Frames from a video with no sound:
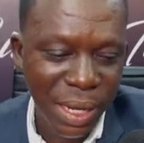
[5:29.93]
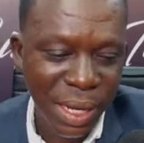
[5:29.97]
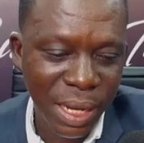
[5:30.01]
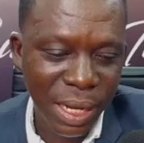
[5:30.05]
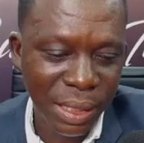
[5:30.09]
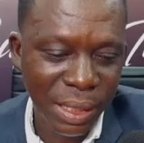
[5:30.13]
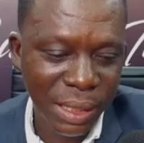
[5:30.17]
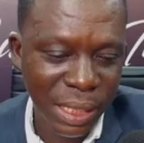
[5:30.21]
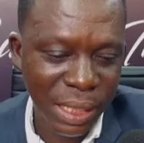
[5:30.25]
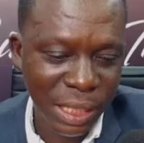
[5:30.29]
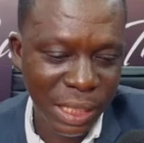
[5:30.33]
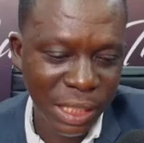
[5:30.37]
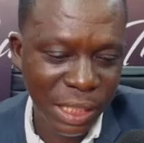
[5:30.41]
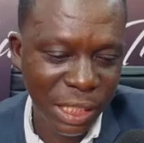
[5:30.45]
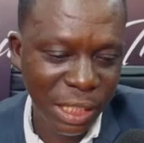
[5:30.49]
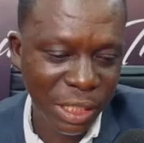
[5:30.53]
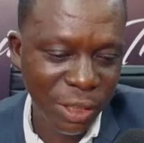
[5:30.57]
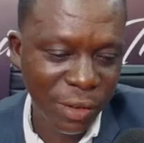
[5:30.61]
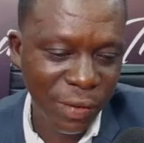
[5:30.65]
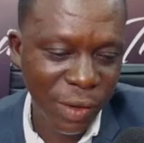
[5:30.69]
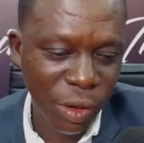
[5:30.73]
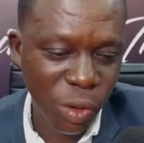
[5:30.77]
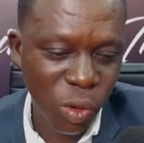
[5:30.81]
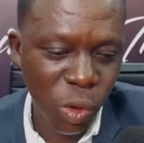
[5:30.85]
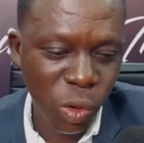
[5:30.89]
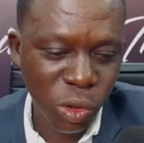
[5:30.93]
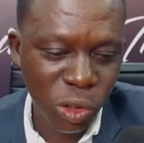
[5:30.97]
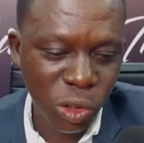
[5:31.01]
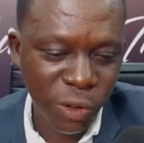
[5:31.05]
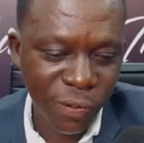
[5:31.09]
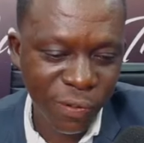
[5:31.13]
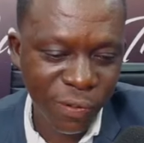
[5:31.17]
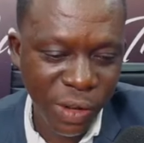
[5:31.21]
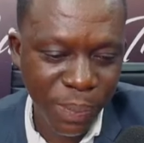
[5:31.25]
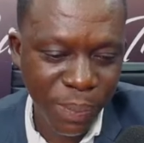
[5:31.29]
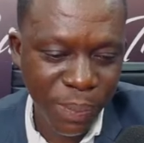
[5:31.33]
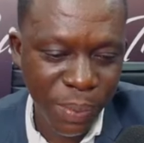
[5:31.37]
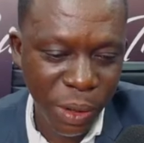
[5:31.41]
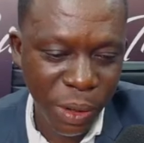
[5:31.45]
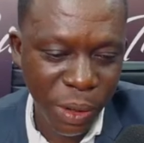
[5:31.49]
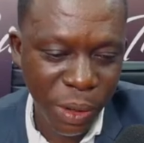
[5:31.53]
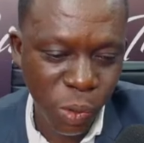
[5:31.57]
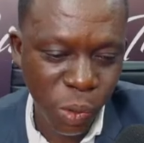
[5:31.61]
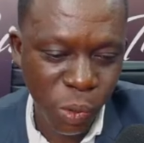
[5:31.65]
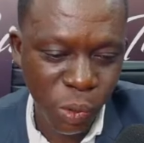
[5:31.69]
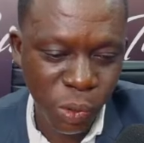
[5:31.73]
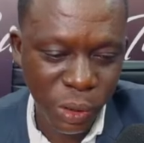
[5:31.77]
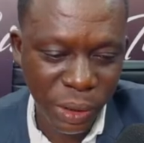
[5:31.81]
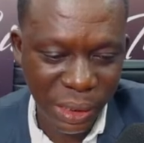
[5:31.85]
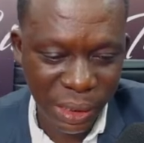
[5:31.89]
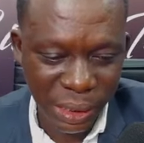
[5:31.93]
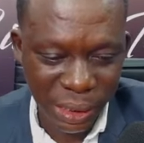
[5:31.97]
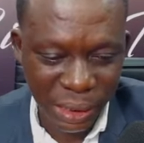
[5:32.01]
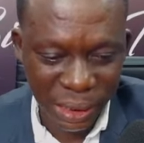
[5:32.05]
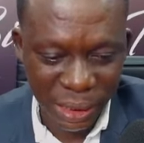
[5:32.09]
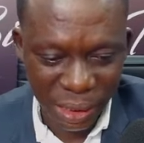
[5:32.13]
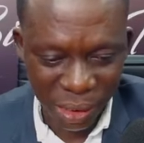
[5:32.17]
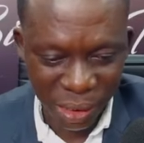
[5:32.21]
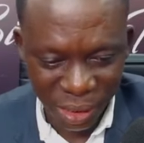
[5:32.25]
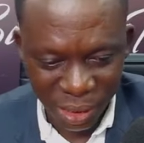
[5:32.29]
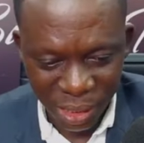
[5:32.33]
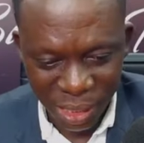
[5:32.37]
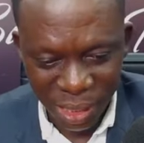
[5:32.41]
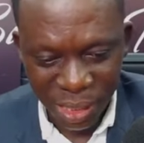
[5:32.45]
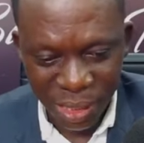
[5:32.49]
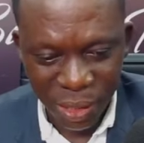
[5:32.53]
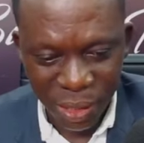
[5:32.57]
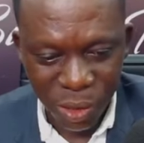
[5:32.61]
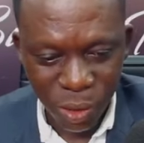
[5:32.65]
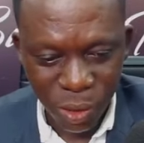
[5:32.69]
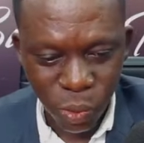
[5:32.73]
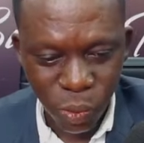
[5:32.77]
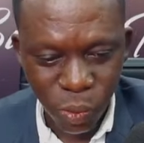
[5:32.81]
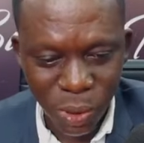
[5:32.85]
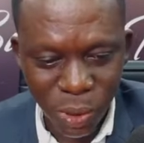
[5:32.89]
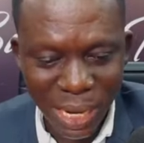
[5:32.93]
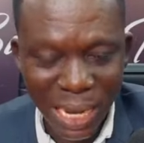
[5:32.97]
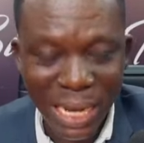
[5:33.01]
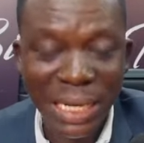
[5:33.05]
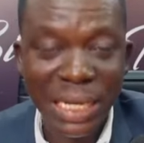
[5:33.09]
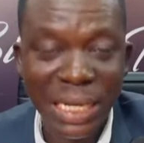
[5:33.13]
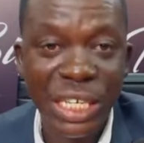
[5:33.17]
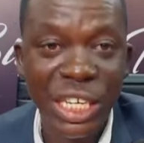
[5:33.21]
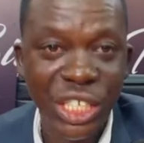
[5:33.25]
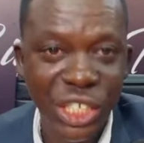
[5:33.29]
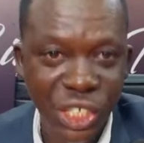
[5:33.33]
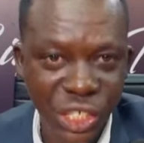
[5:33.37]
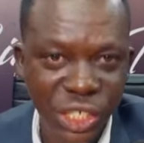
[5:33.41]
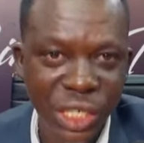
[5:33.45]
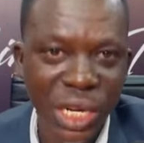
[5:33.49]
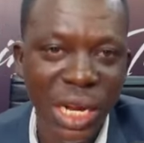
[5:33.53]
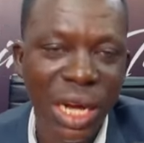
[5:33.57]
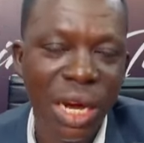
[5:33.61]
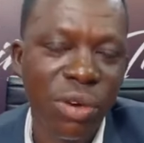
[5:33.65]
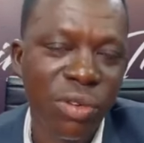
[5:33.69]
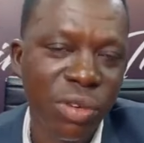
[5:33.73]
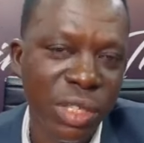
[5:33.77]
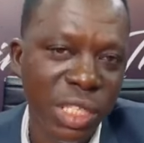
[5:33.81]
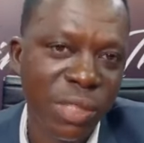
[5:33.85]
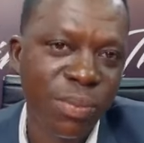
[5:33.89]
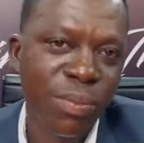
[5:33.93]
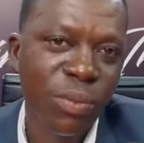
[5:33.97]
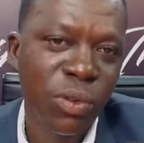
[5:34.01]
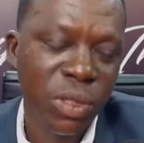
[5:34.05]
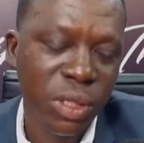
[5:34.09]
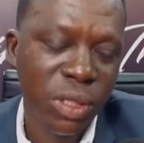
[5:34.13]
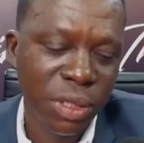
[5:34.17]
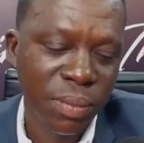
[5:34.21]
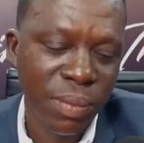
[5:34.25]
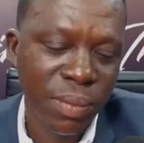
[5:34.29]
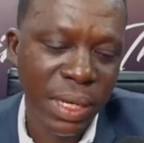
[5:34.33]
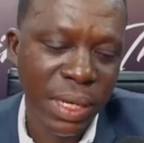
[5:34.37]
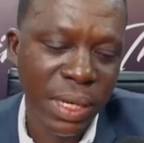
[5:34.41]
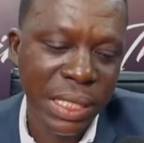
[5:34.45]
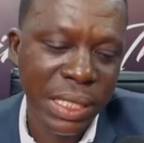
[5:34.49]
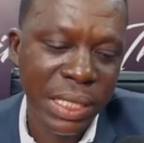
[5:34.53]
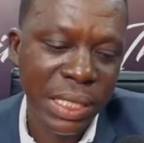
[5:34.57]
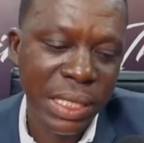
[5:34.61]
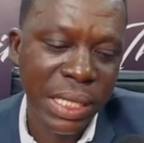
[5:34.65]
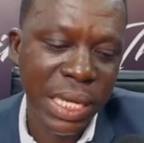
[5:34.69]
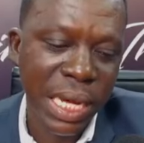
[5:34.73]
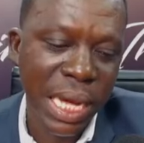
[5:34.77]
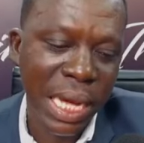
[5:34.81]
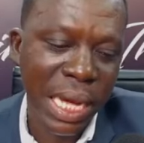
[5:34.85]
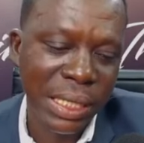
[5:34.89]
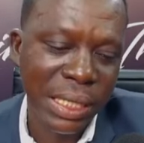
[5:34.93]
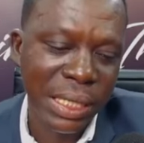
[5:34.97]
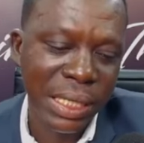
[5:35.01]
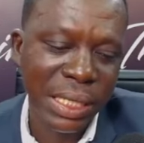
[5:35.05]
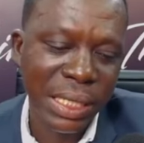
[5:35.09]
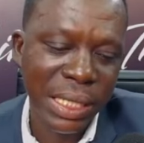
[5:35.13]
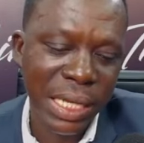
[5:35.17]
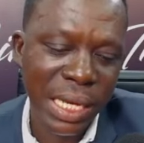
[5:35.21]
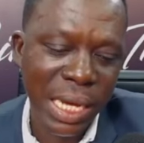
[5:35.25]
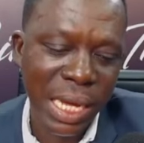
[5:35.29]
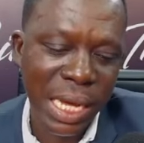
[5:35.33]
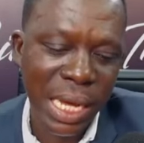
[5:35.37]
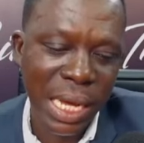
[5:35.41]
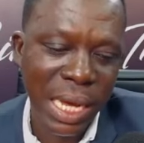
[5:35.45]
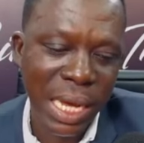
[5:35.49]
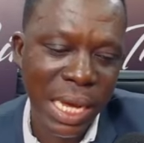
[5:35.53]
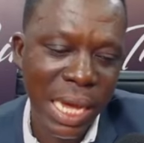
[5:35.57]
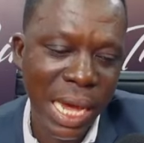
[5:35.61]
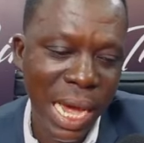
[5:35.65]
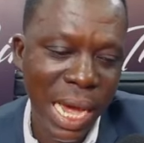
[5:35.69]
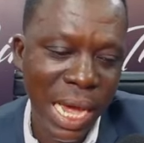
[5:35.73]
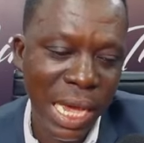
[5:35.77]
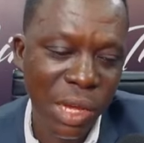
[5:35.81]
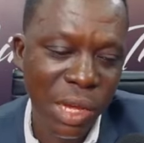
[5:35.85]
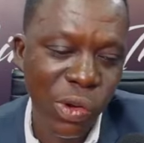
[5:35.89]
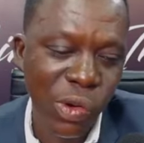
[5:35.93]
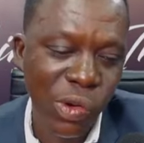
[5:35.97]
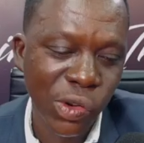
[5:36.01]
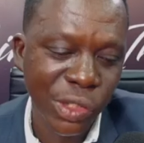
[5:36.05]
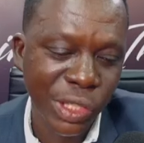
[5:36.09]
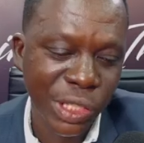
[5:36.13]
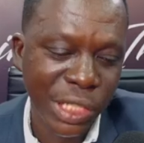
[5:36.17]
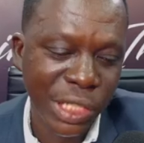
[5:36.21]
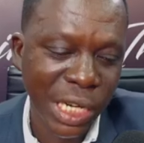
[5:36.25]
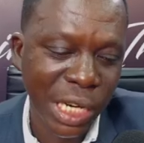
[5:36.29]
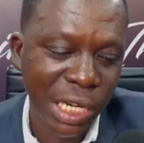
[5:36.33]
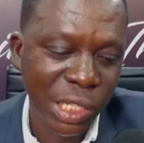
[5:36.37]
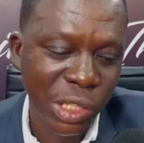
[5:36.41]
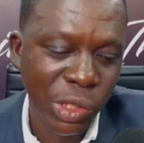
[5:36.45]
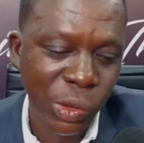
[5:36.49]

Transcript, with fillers: a Justice of the Court of Appeal who is sitting with additional responsibility as a High Court judge.